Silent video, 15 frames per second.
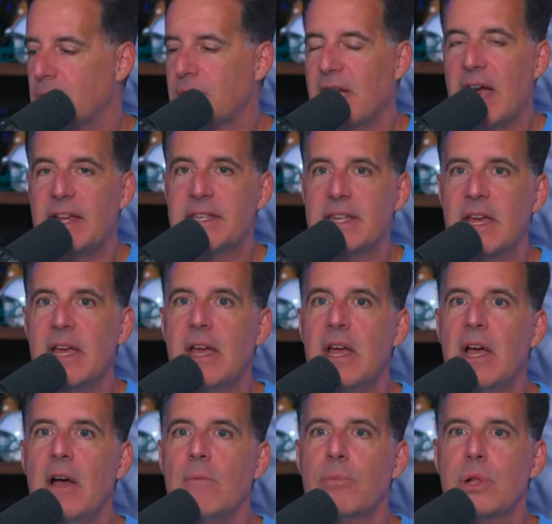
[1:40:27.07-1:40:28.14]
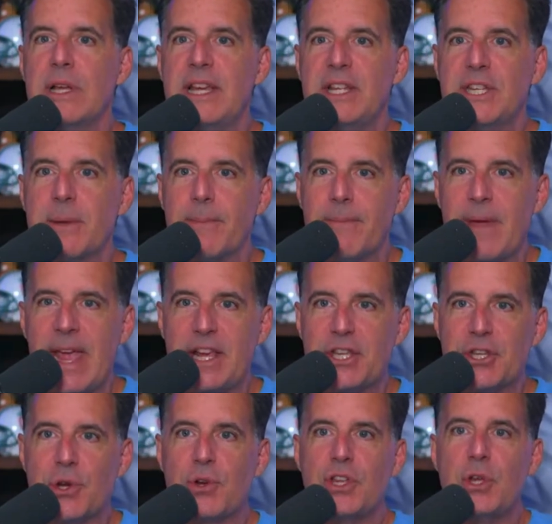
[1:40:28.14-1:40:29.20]
So guys, please make
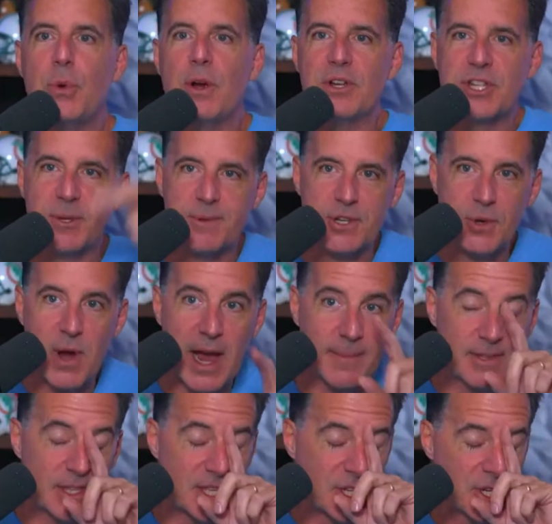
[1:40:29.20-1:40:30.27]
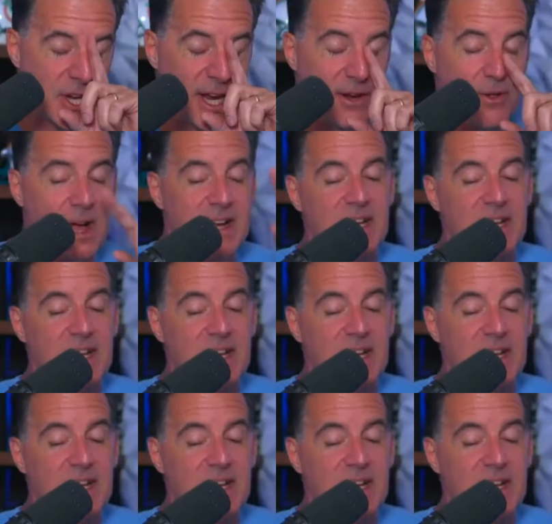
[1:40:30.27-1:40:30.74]
sure you are subscribed to this channel.